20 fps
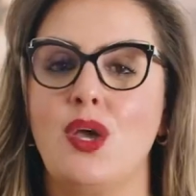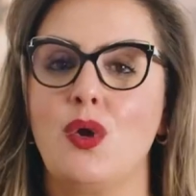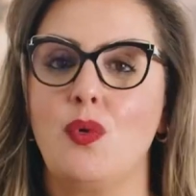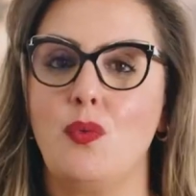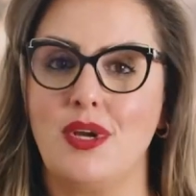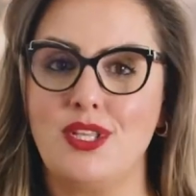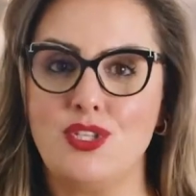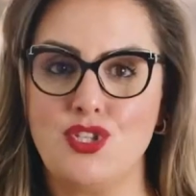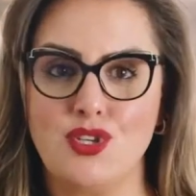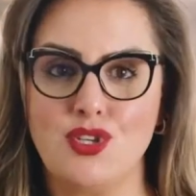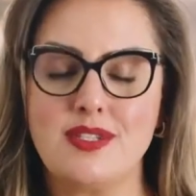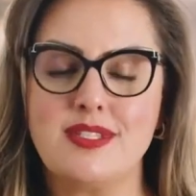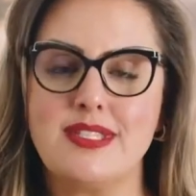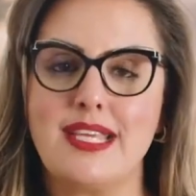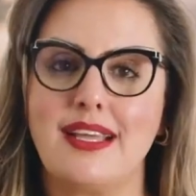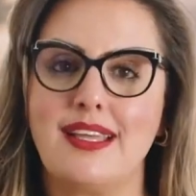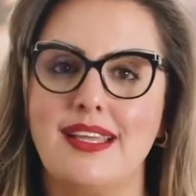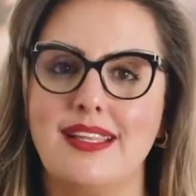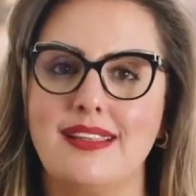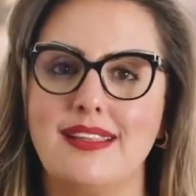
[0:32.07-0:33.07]
Once your
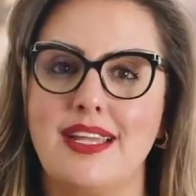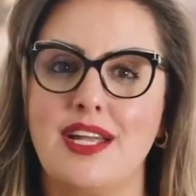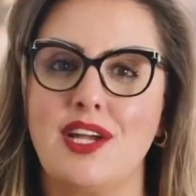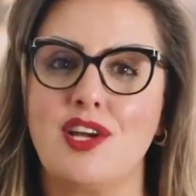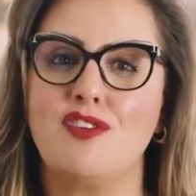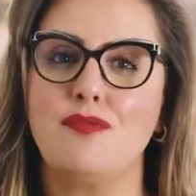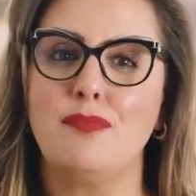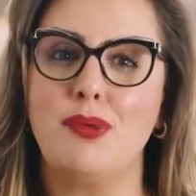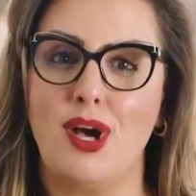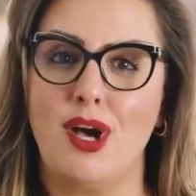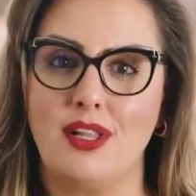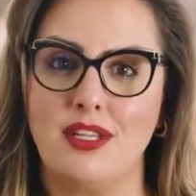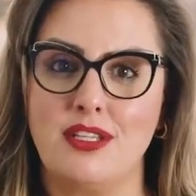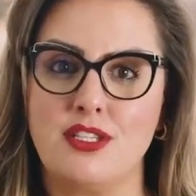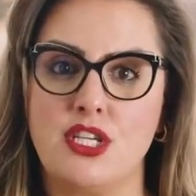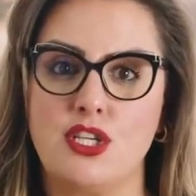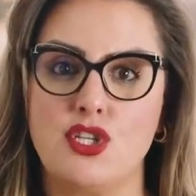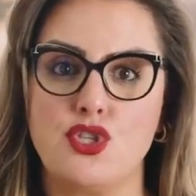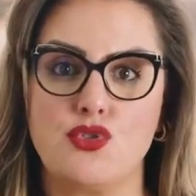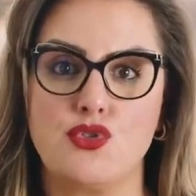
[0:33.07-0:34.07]
second layer of
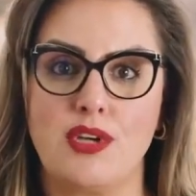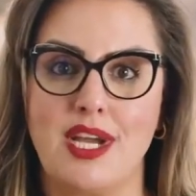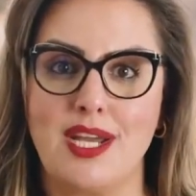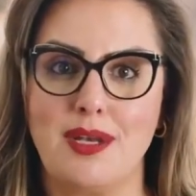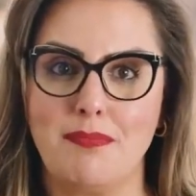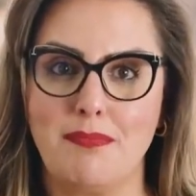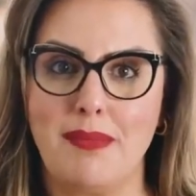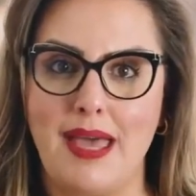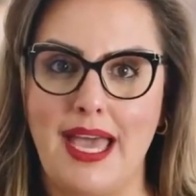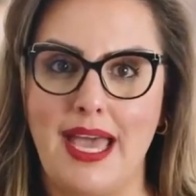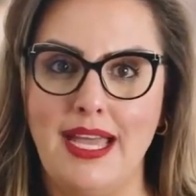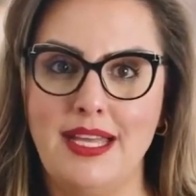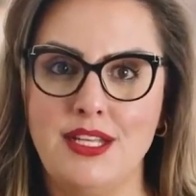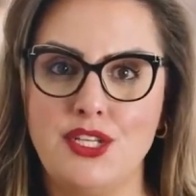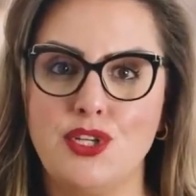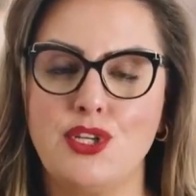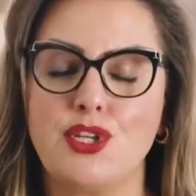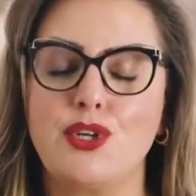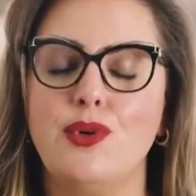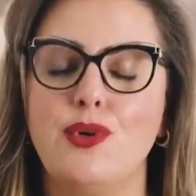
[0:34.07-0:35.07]
polish has dried
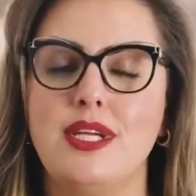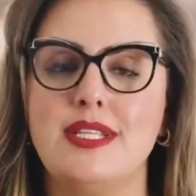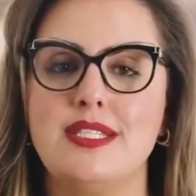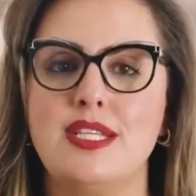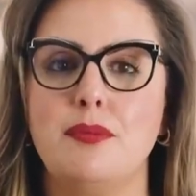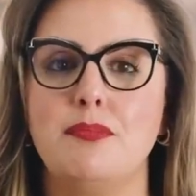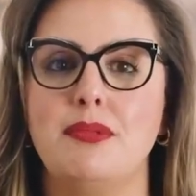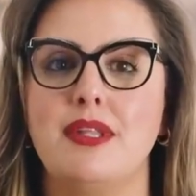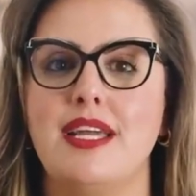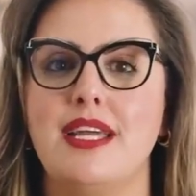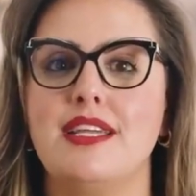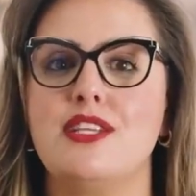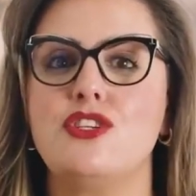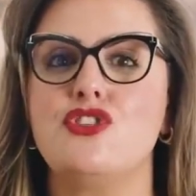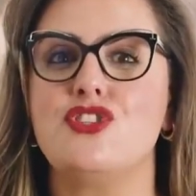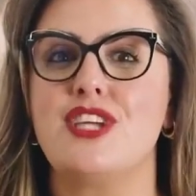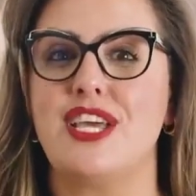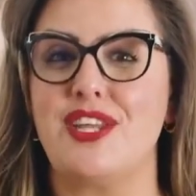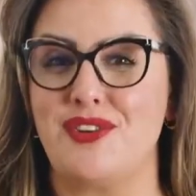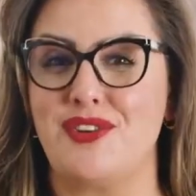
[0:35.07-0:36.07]
matte, you're going to apply a
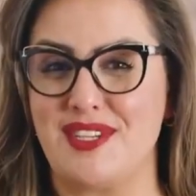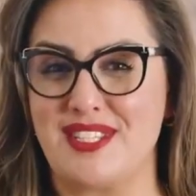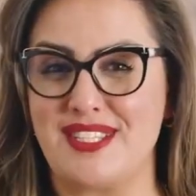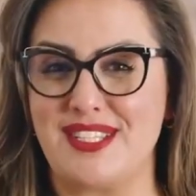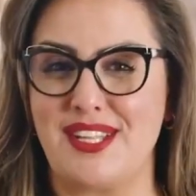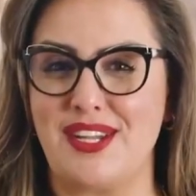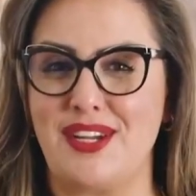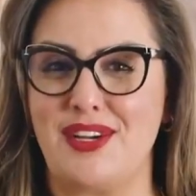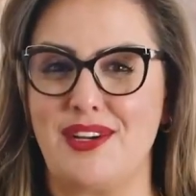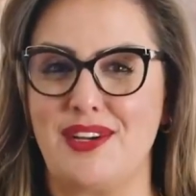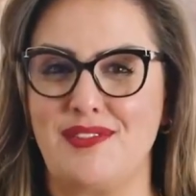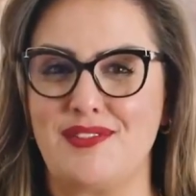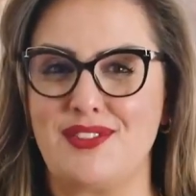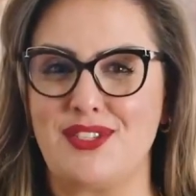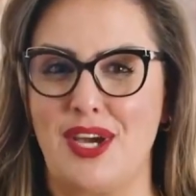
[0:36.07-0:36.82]
generous layer of